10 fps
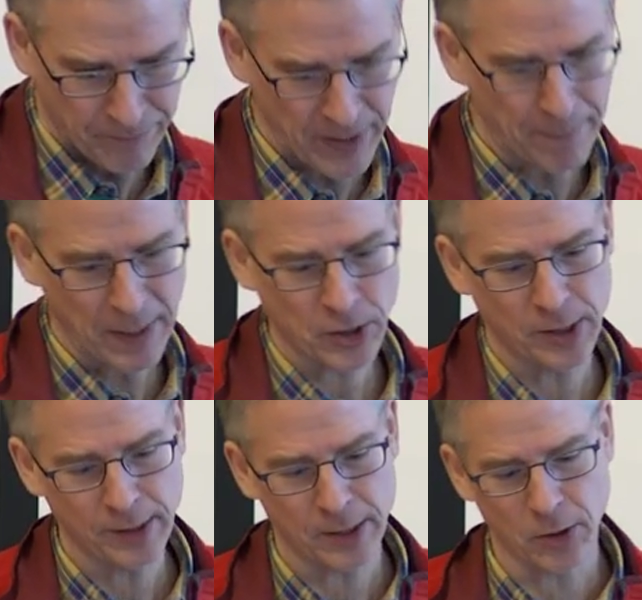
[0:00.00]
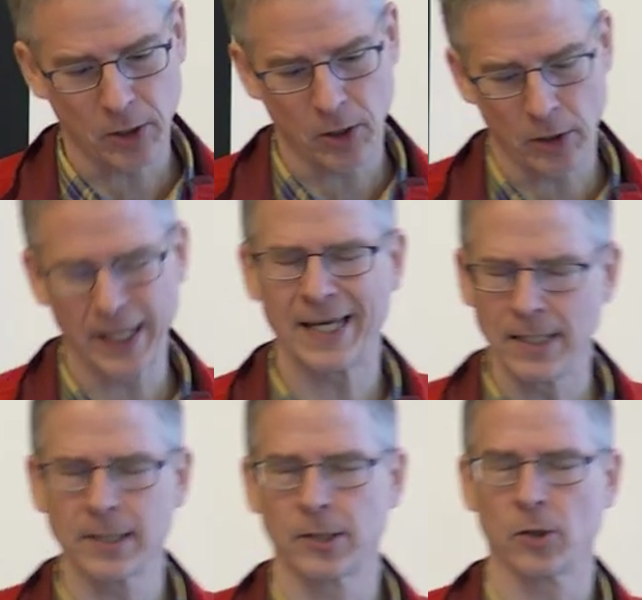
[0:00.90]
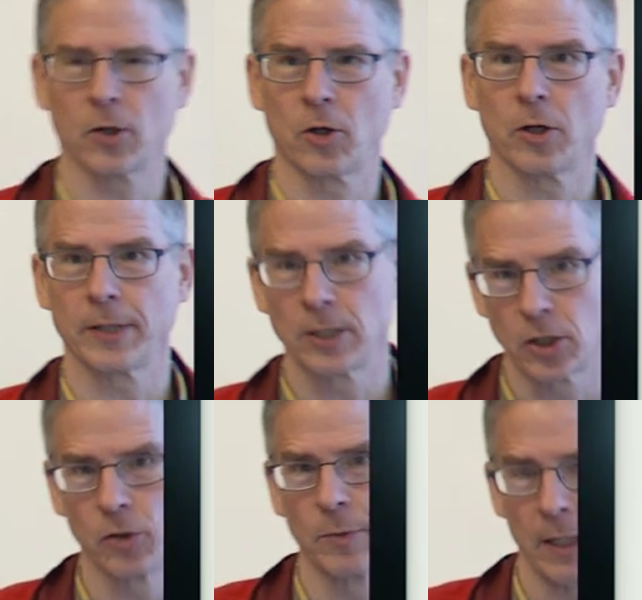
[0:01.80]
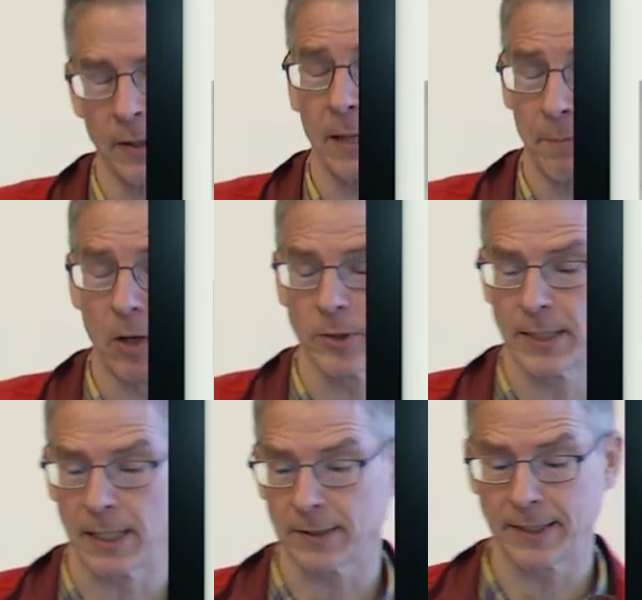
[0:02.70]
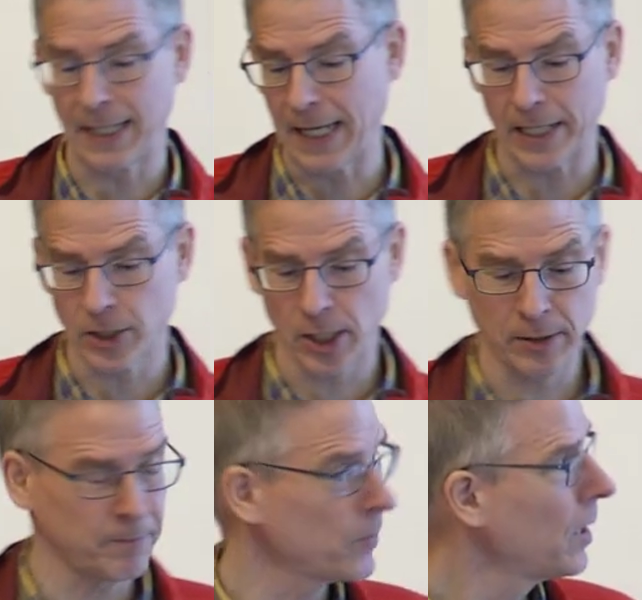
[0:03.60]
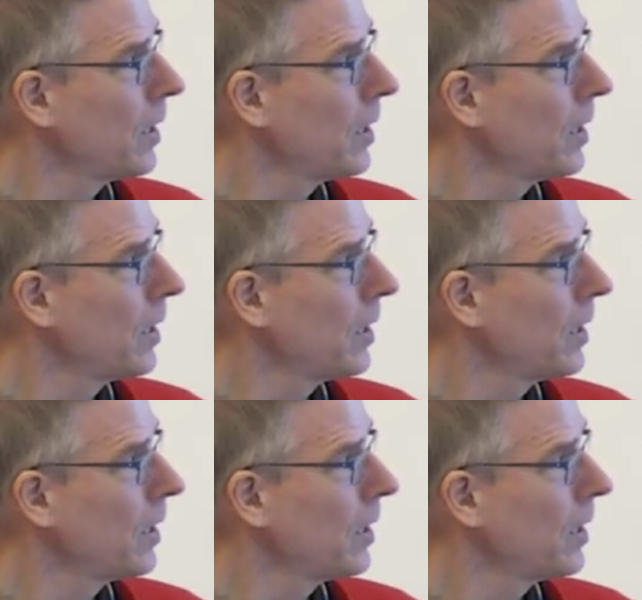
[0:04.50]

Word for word: They're much easier to, they're easier to record than, human, than mouse cells. They're larger